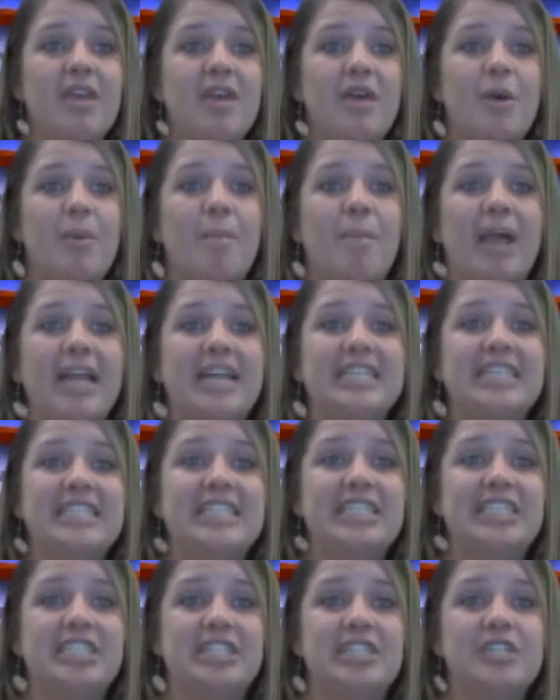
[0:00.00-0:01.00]
My
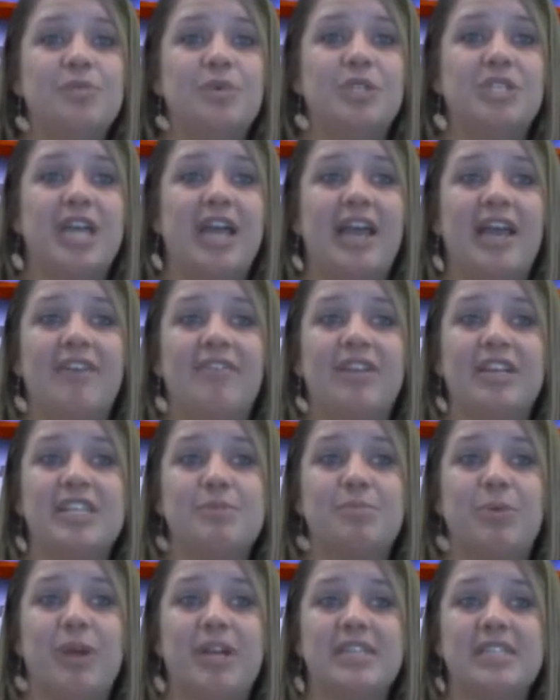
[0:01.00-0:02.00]
intentions, which I have
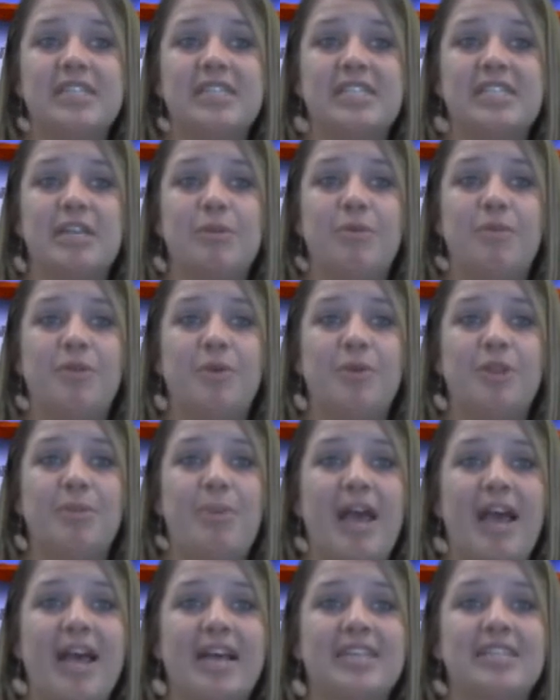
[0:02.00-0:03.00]
expressed to some of you in the
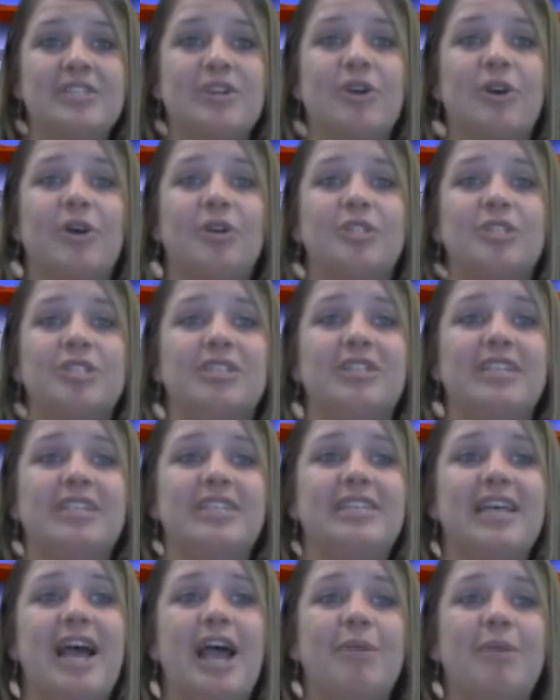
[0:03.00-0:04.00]
past, are to lead
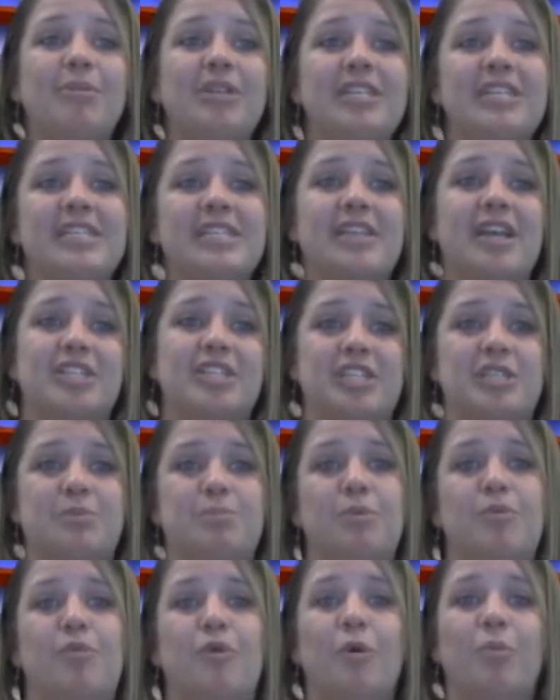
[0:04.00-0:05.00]
timely discussions
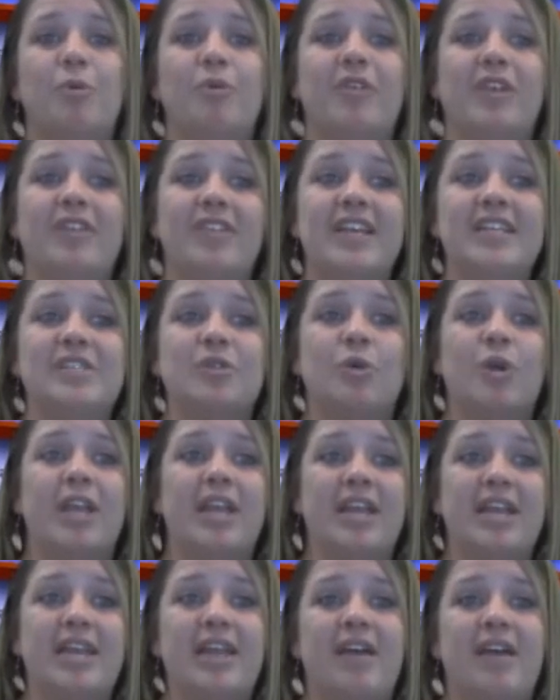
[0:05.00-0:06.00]
before moving this or
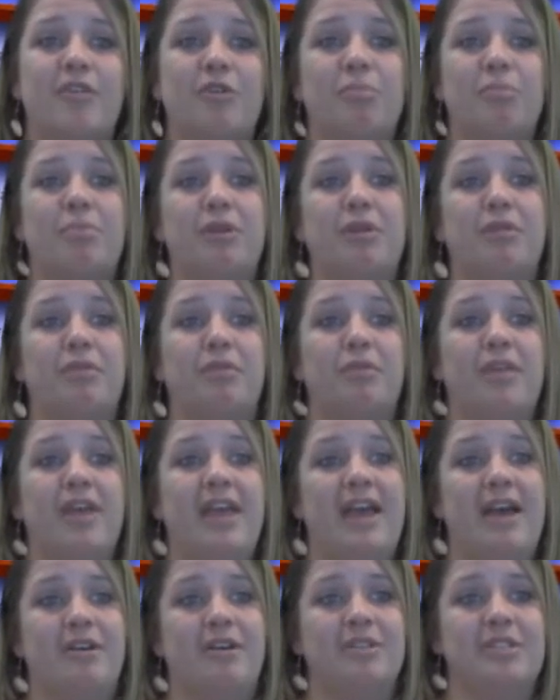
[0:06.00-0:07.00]
any other bill through the
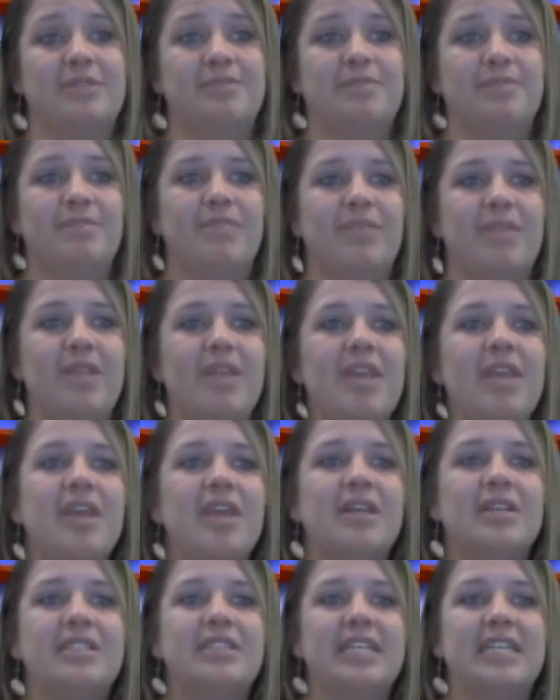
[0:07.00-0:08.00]
House.
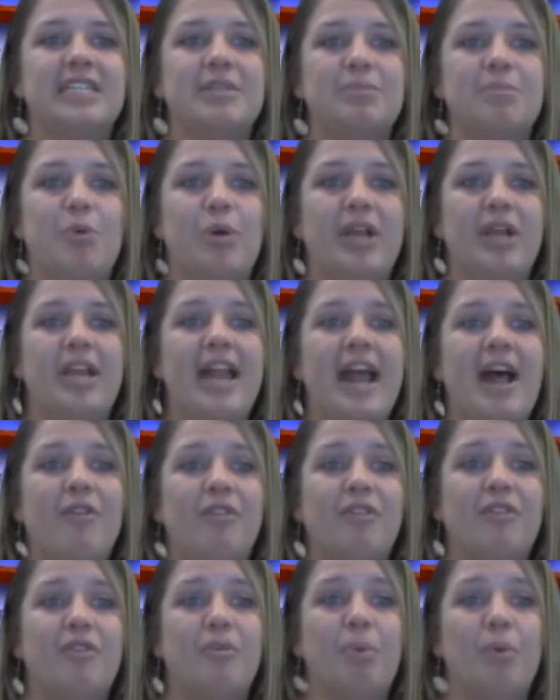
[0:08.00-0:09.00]
Dixon pointed out
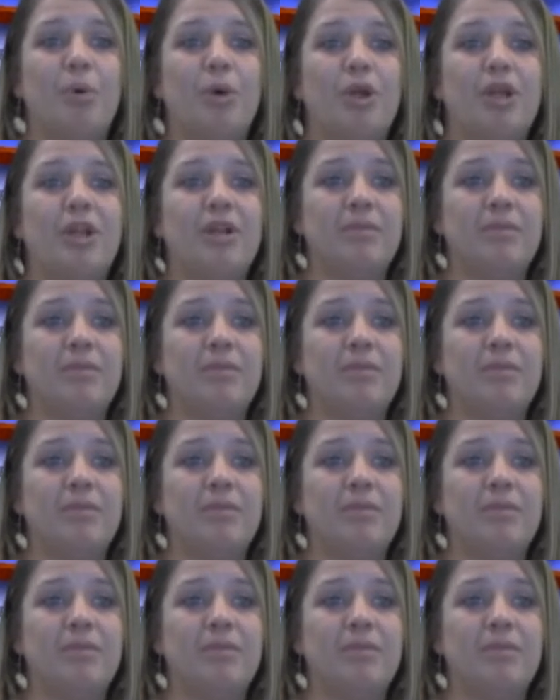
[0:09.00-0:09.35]
that the Board